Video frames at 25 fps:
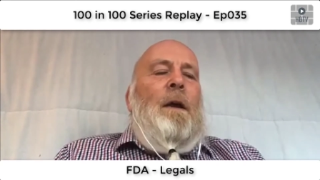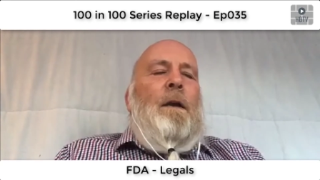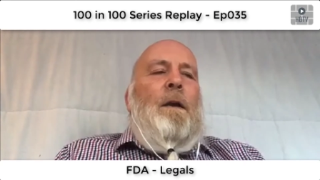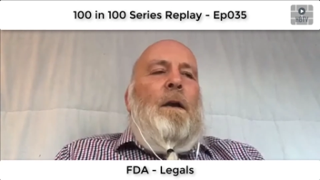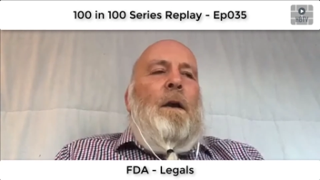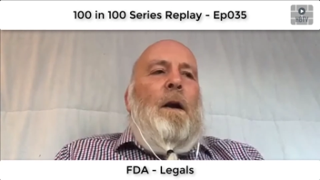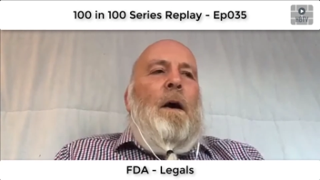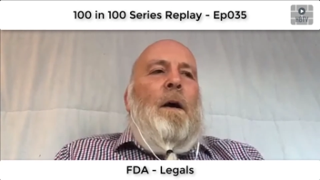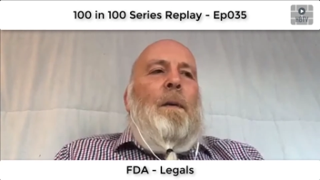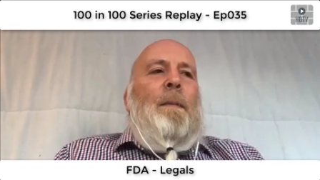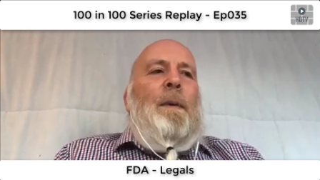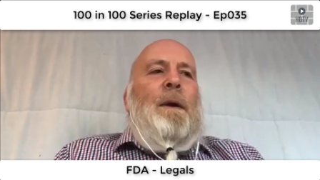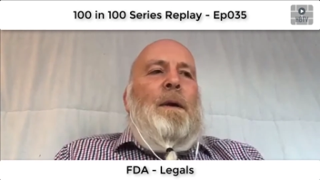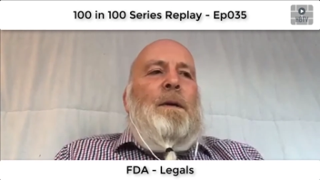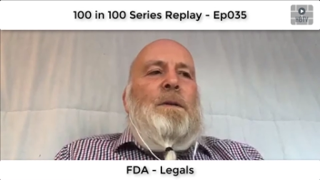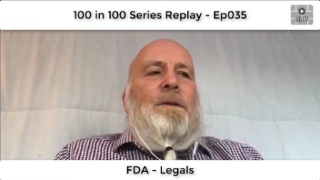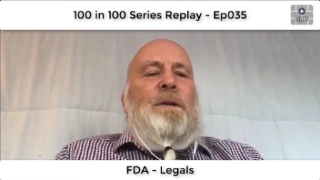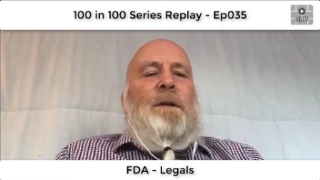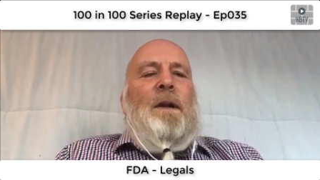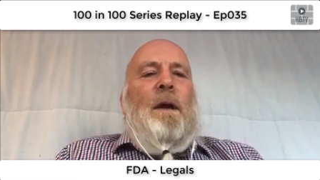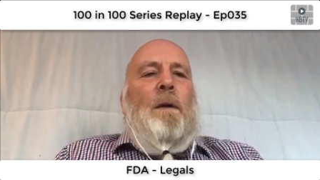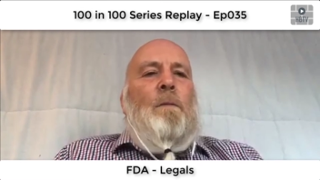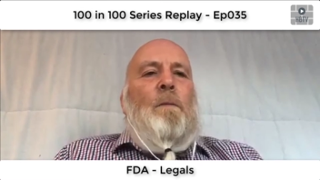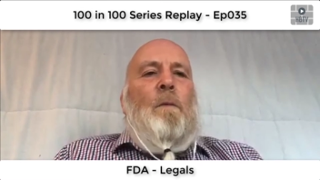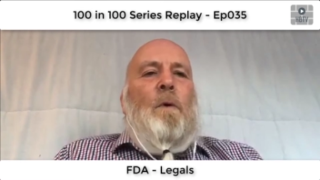you know, because
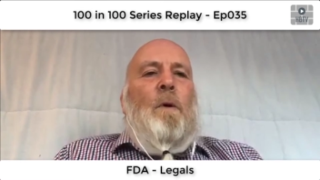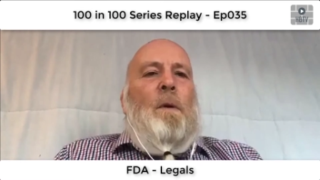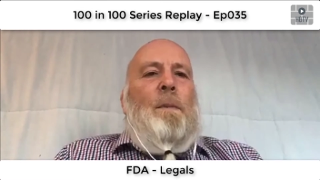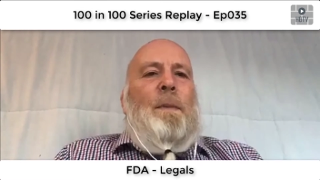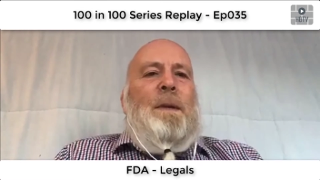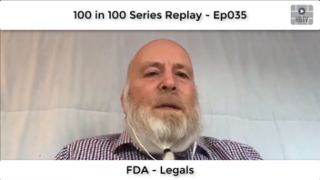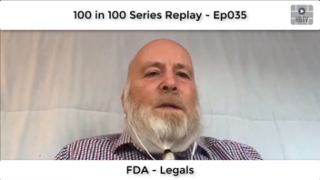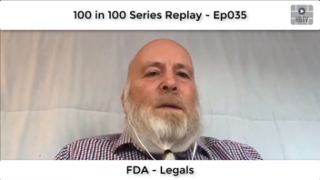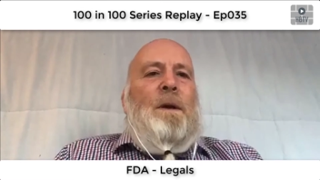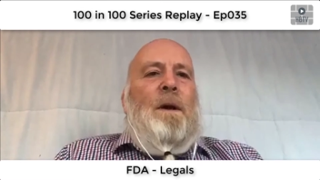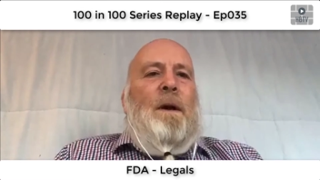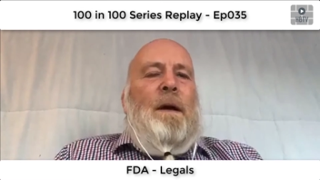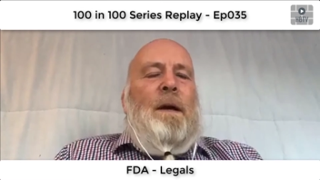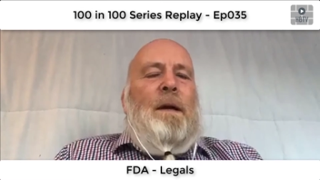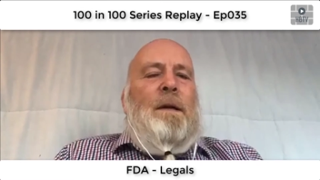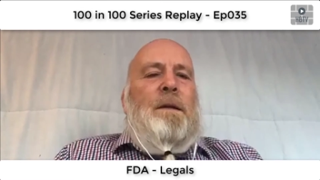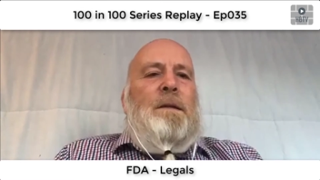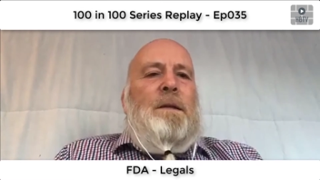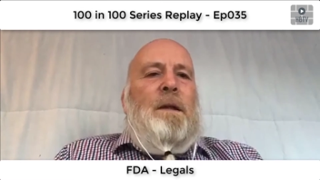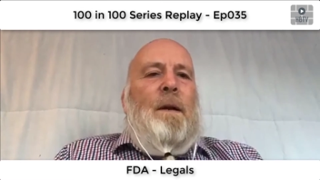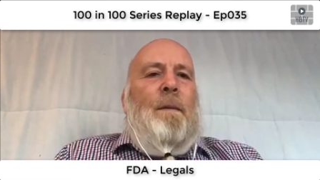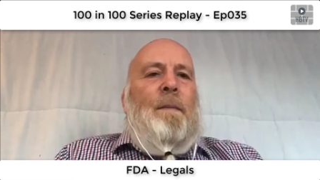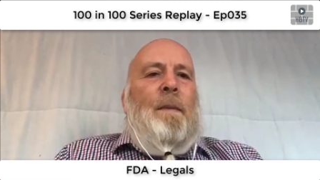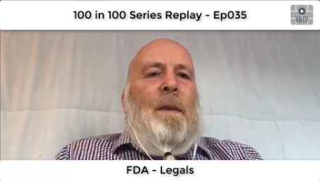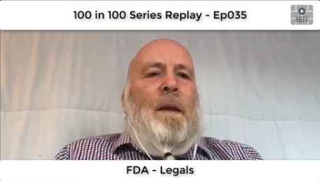you don't want to be signing
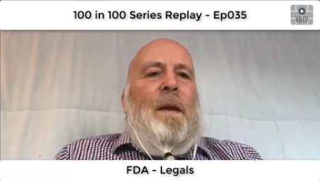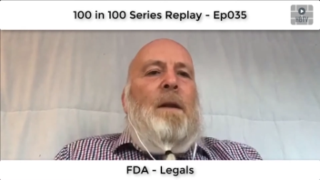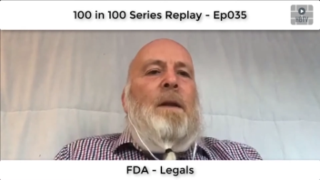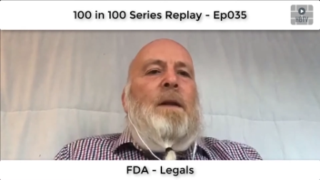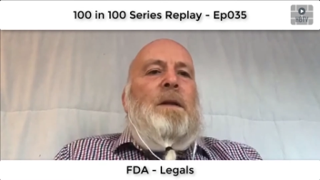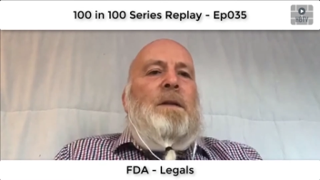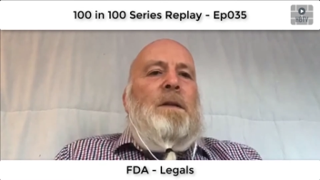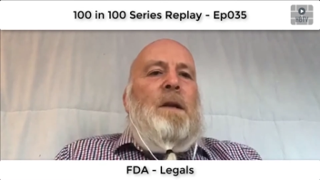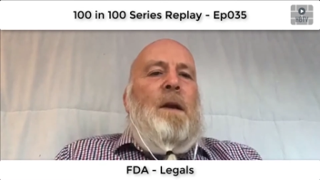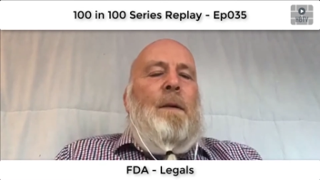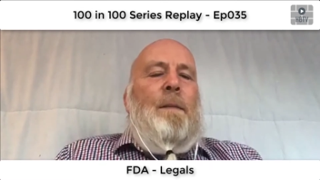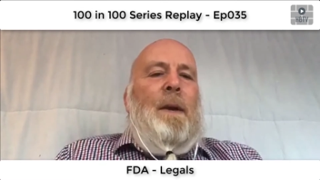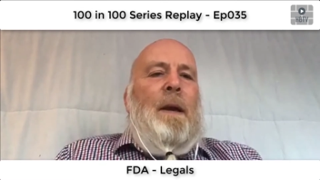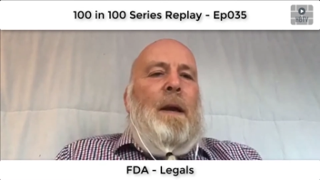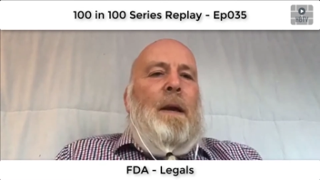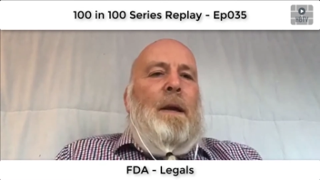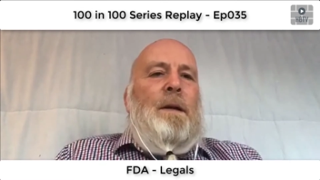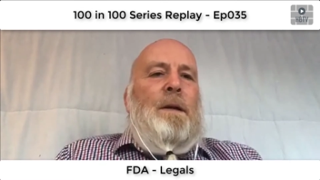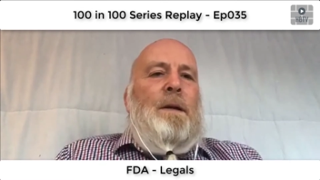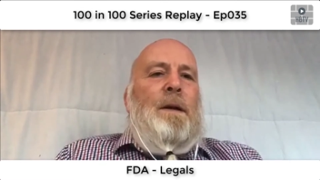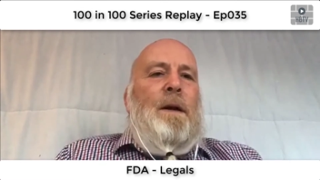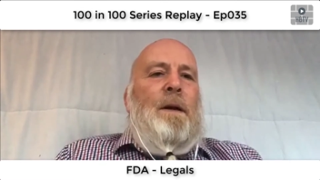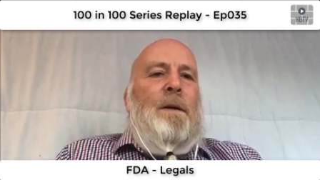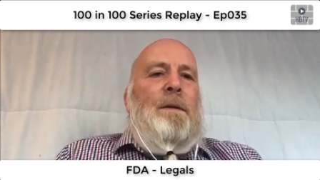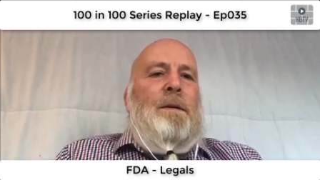something that's
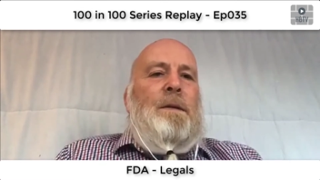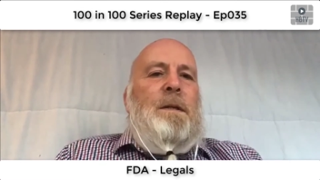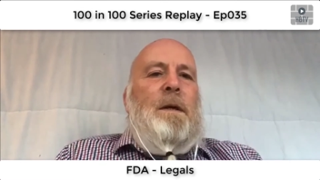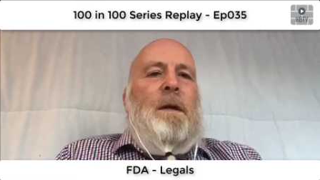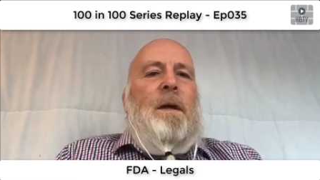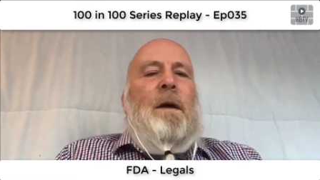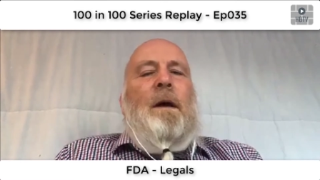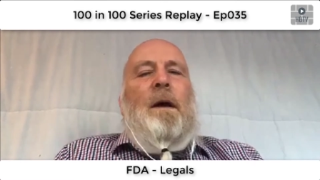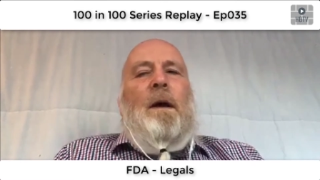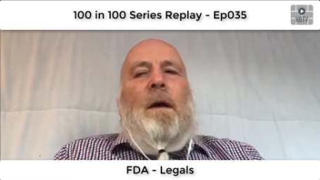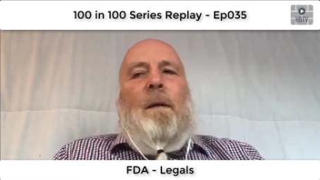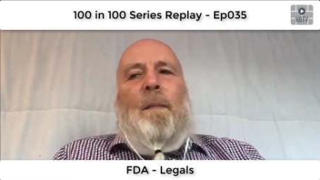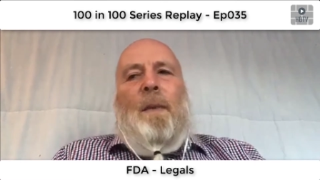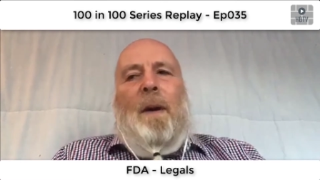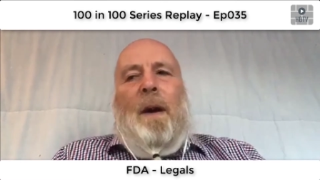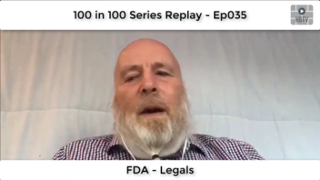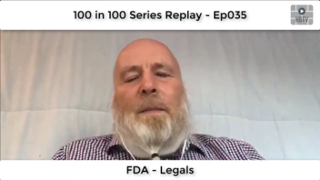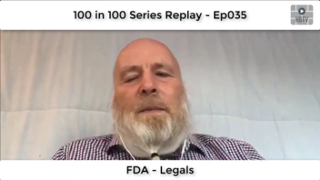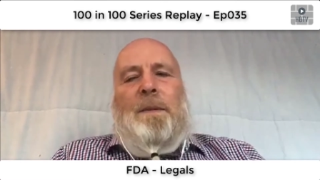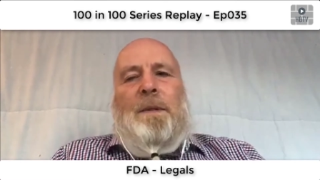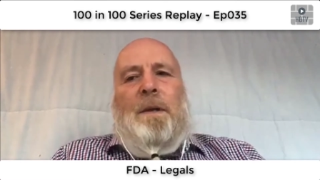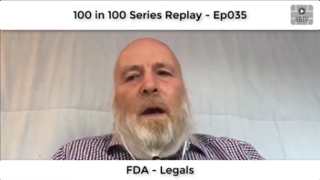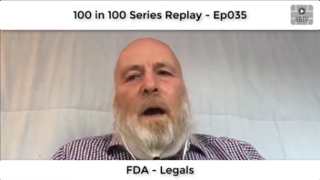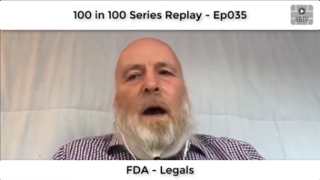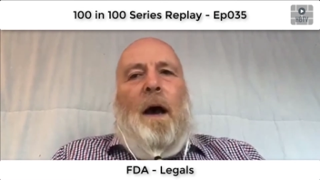committing you to
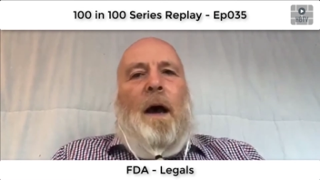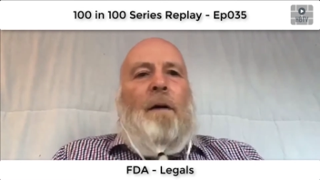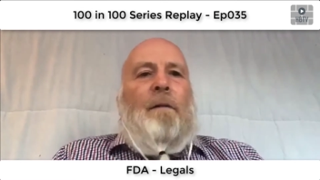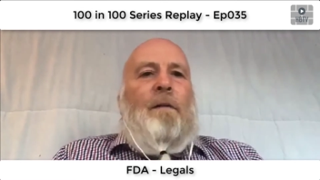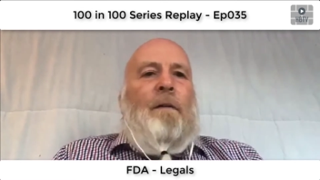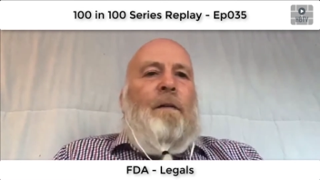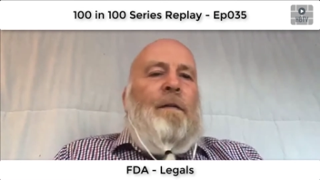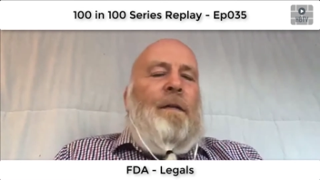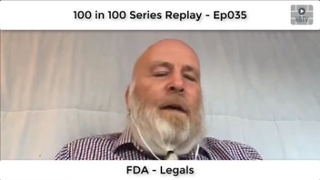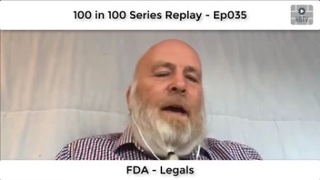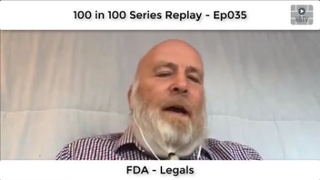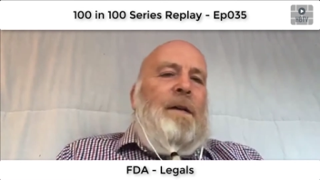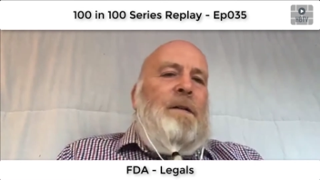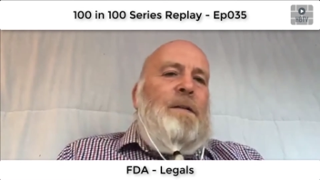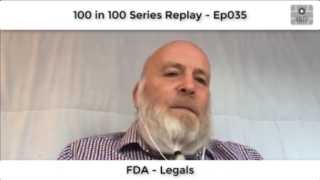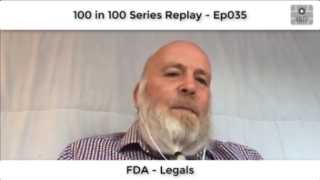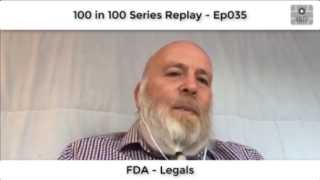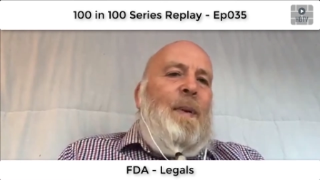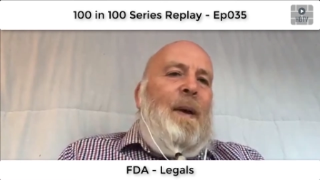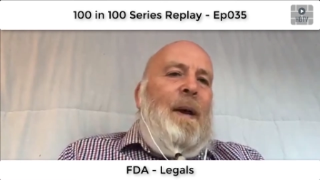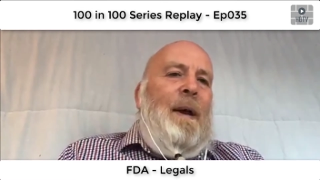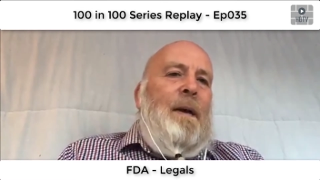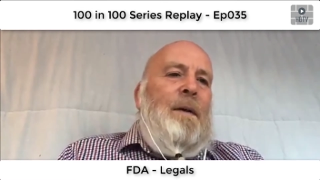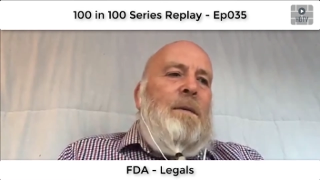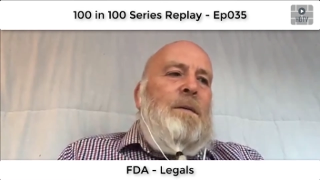perhaps
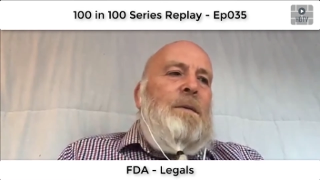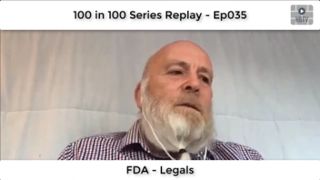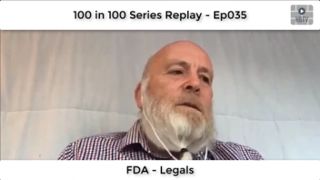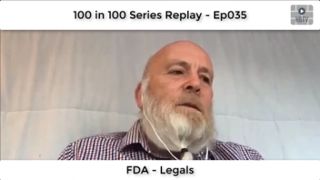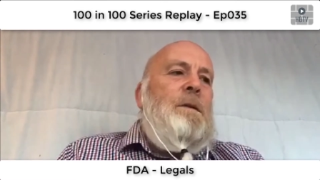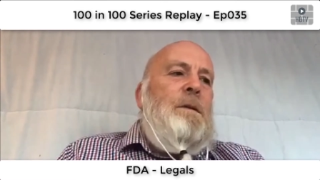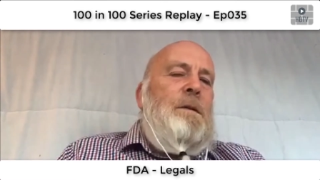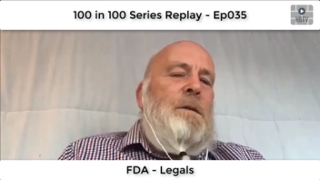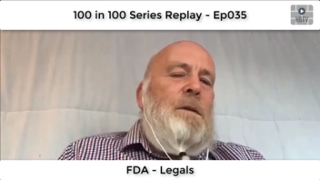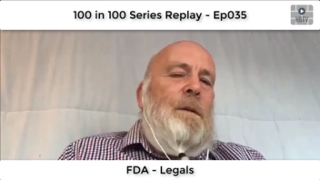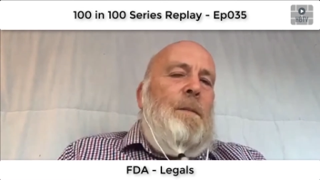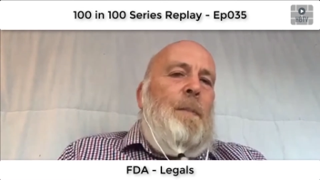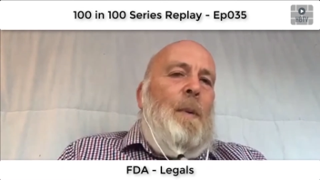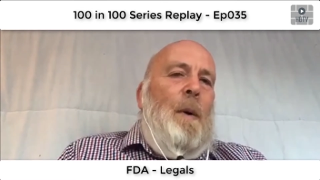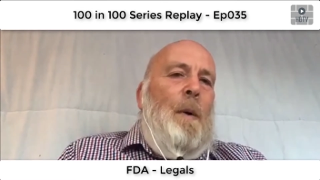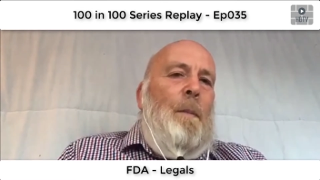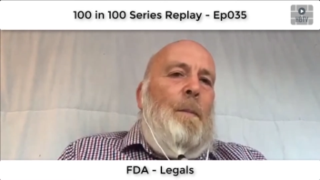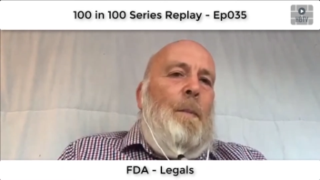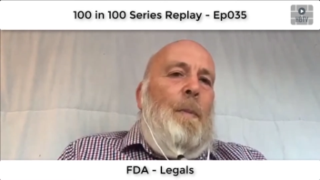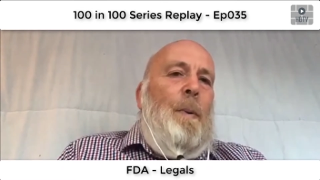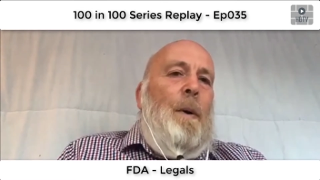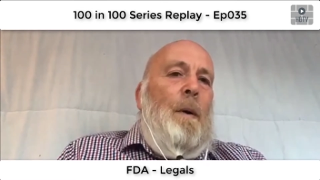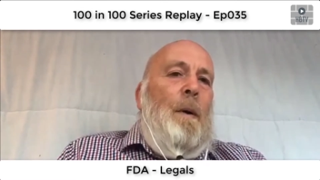£100,000 to